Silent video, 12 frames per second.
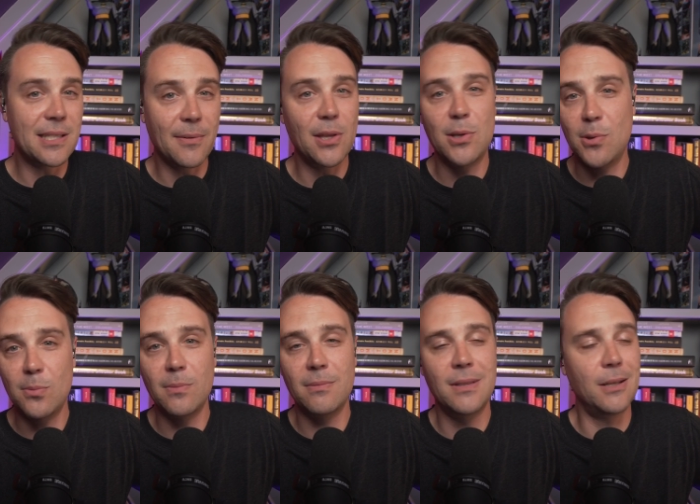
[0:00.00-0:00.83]
rid of some of the
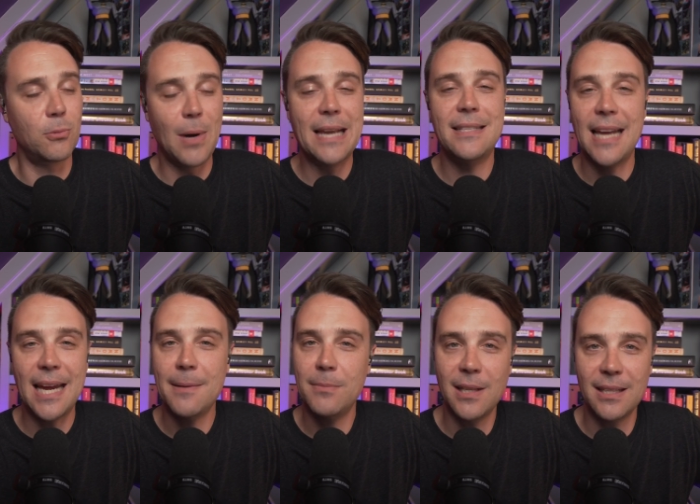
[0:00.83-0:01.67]
new the red
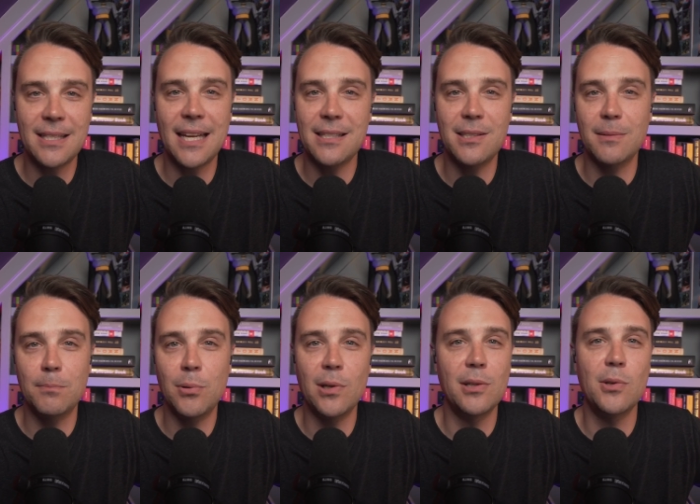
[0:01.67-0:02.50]
tape that it takes to
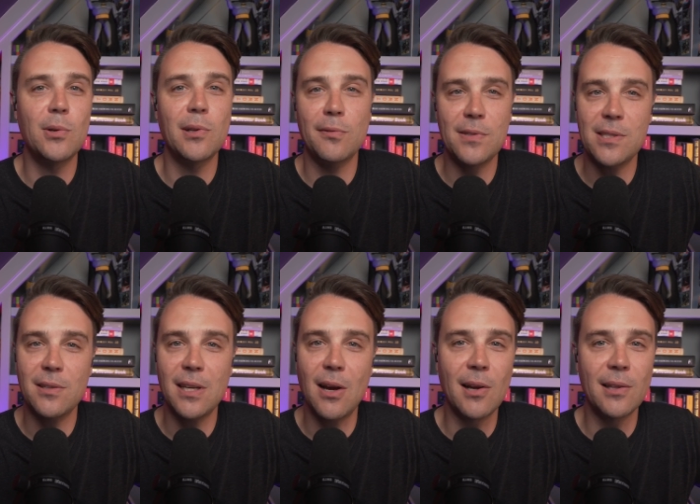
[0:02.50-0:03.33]
put a nuclear
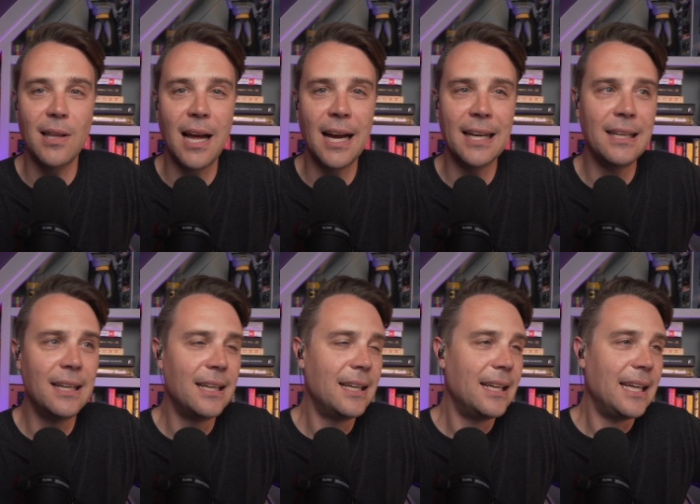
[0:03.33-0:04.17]
facility online
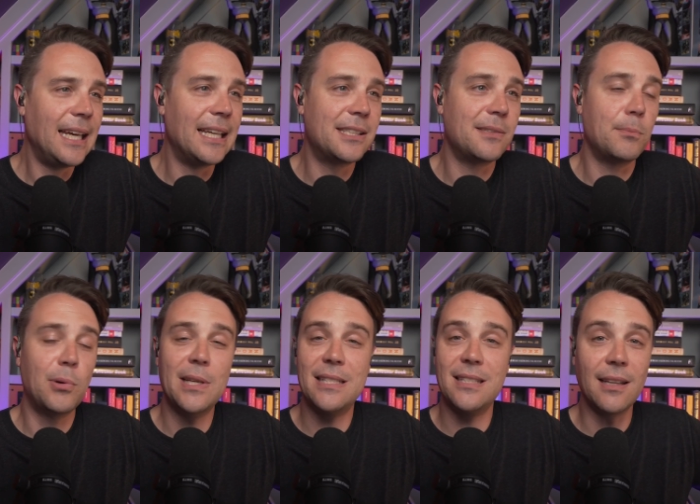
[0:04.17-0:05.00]
it's
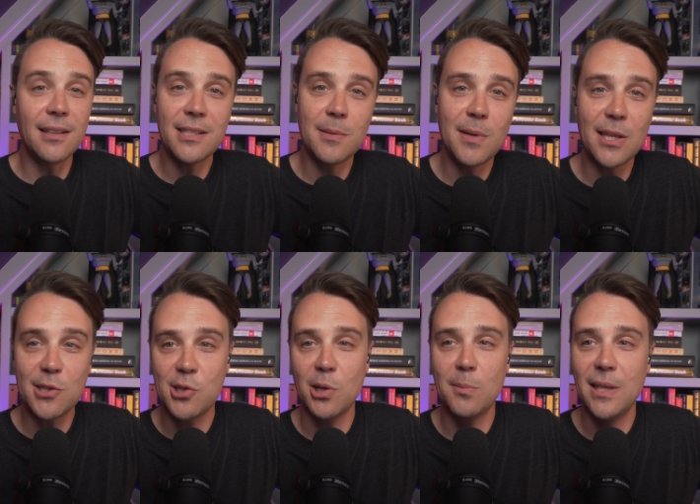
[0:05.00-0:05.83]
pretty silly to me that
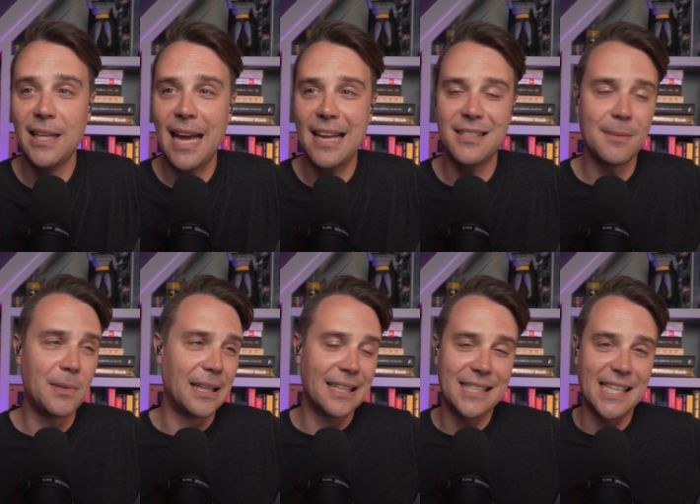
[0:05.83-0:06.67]
Germany had
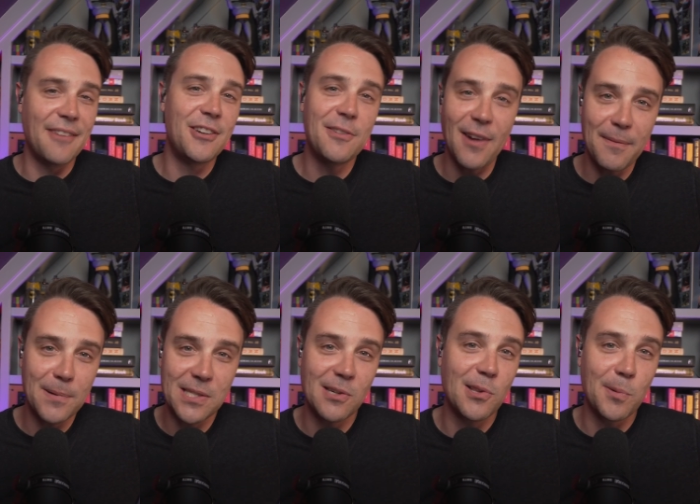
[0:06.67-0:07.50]
something like
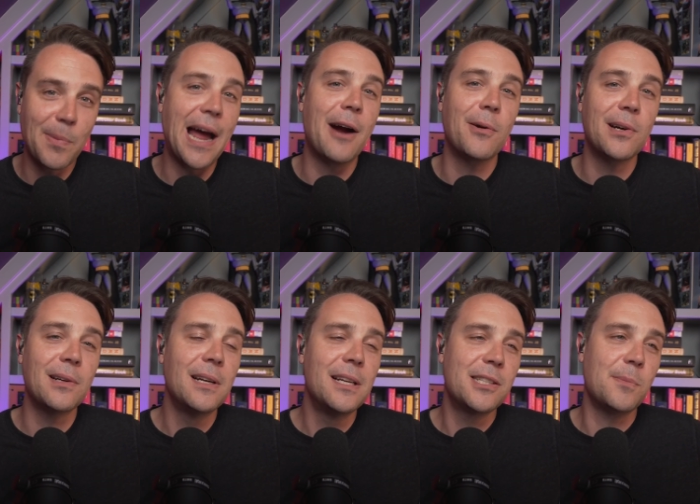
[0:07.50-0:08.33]
75% of their
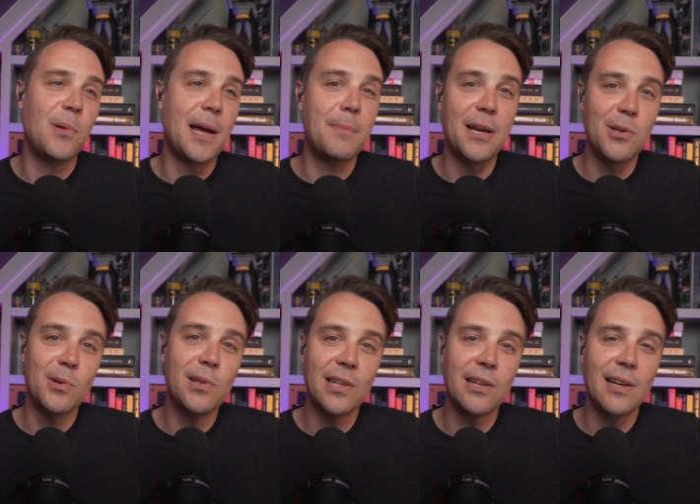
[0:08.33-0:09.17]
power supplied by
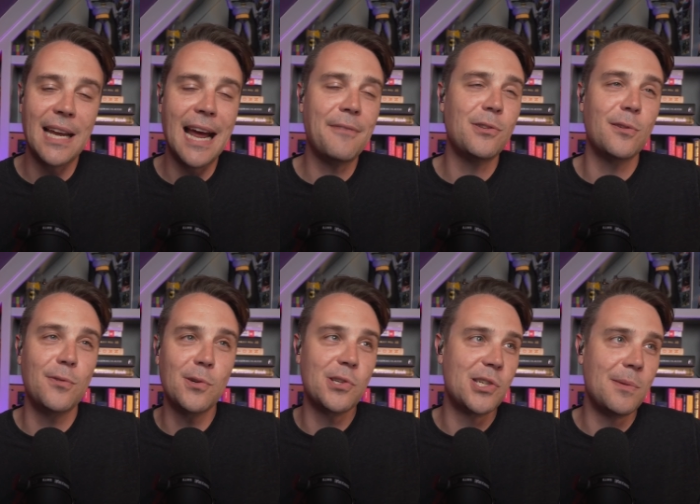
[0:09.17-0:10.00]
nuclear. And after the
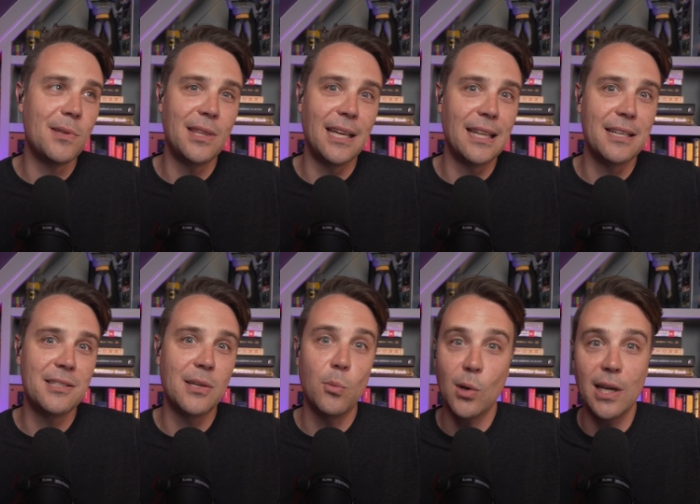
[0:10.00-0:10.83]
Fukushima thing, they
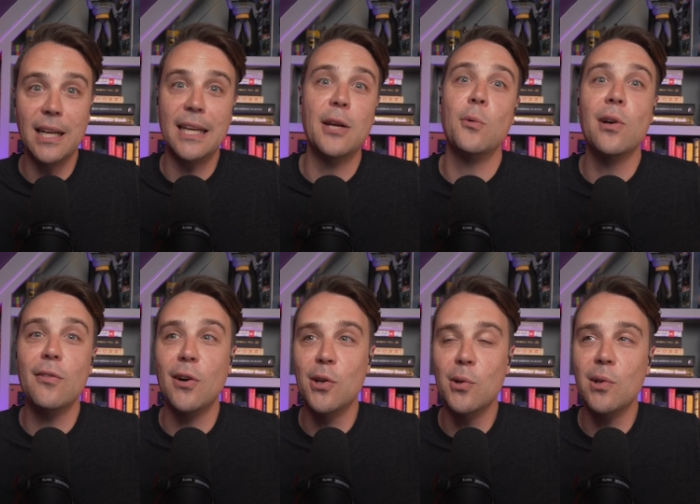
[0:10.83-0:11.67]
just said, we're going to get rid
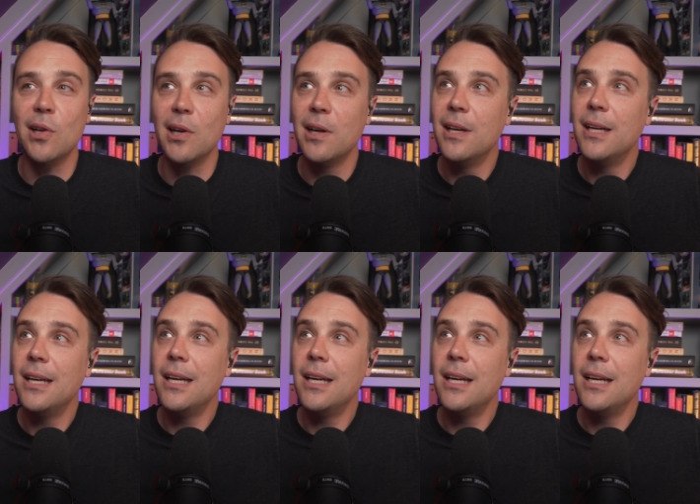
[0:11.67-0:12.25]
of our nuclear.